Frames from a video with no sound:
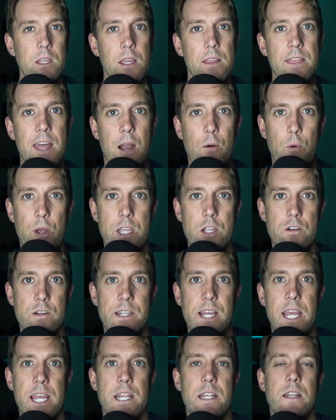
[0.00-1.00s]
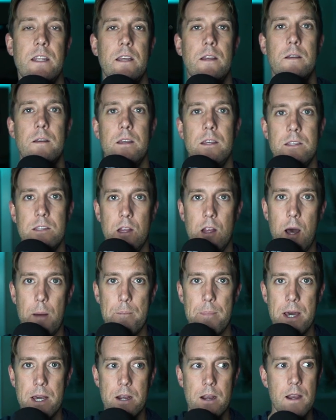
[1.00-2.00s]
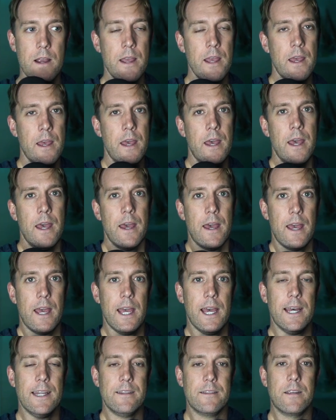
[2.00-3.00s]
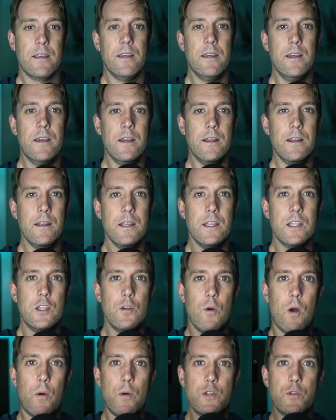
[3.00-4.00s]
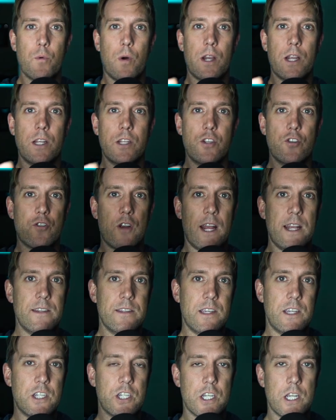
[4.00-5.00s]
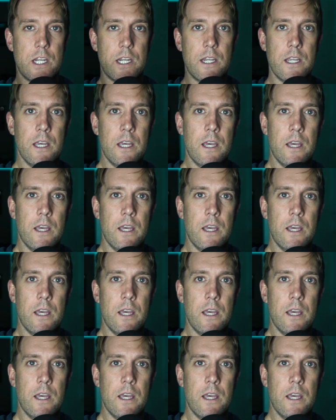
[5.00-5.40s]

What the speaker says: That way your date is a lot better. And you always want to transition